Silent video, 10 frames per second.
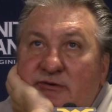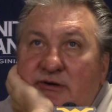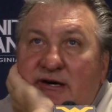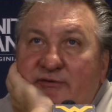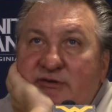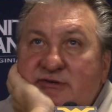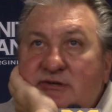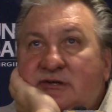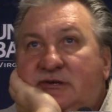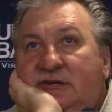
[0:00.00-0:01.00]
and
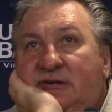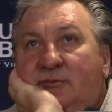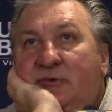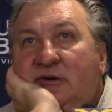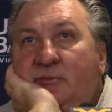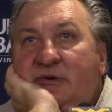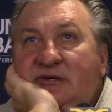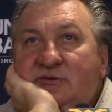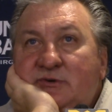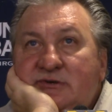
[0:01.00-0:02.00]
obviously the deal in Myrtle
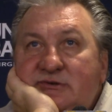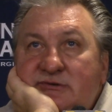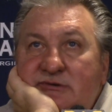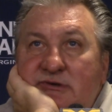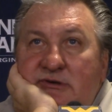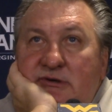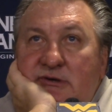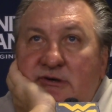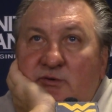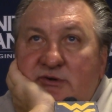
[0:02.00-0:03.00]
Beach
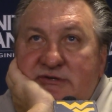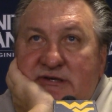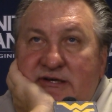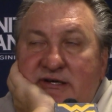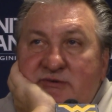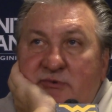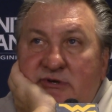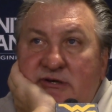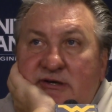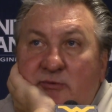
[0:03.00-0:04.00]
was an
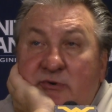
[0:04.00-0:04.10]
ESPN deal.